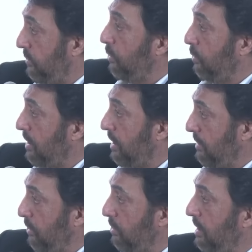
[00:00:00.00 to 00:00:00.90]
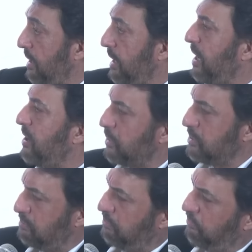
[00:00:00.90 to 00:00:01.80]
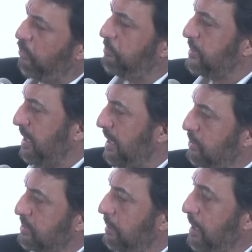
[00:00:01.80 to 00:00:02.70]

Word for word: You know that, you know yeah. the data, it was 4% or something.